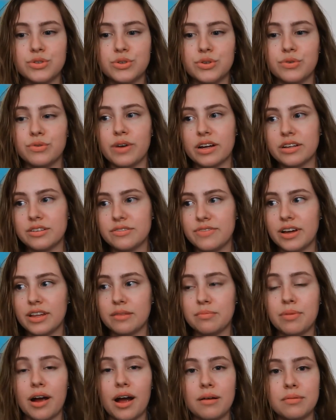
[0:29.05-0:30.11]
to rectify
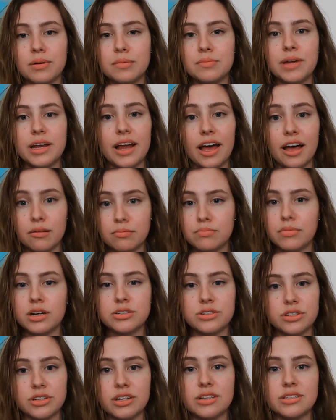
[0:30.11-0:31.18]
the problem and help
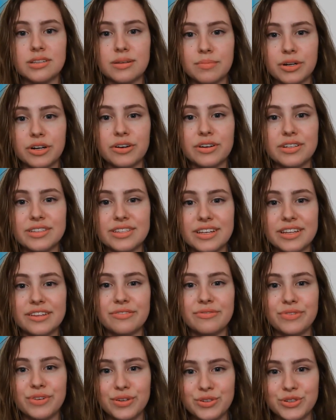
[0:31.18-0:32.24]
Marshallese immigrants in
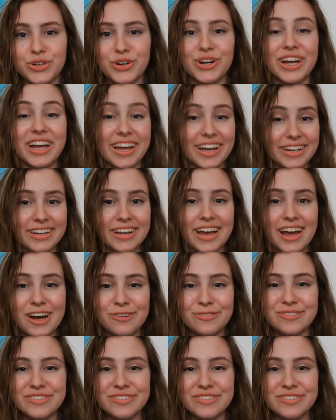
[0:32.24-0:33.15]
the future and now.